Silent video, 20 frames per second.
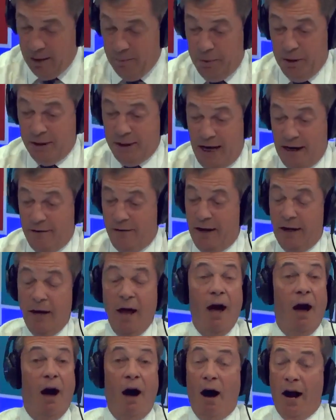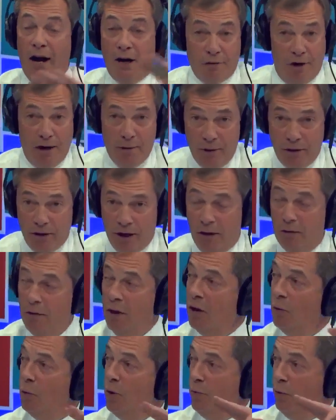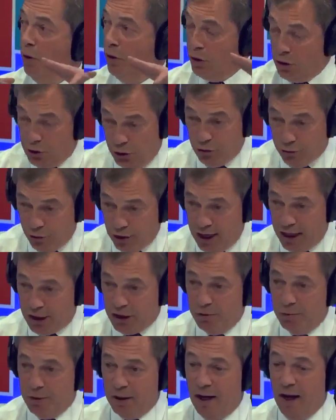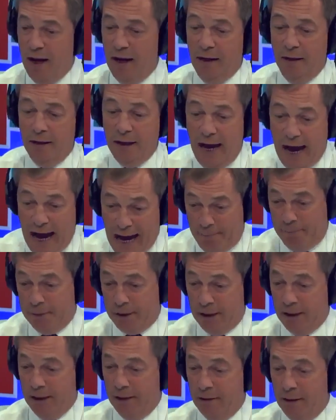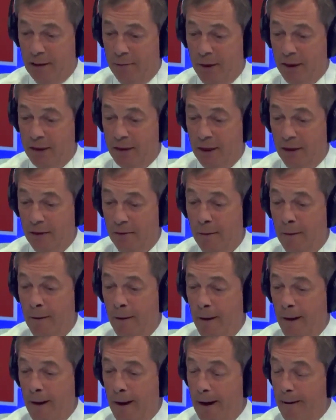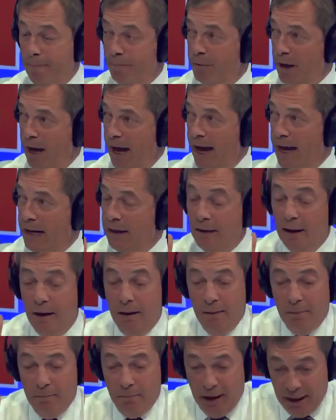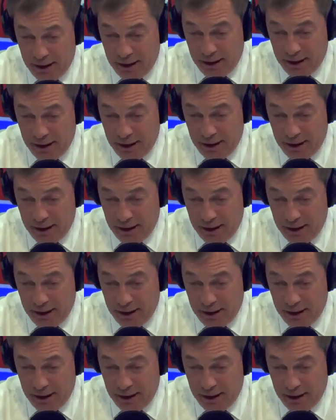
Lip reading: But, David, I agree with you. We want good relations with Ireland. Absolutely, we do. And my last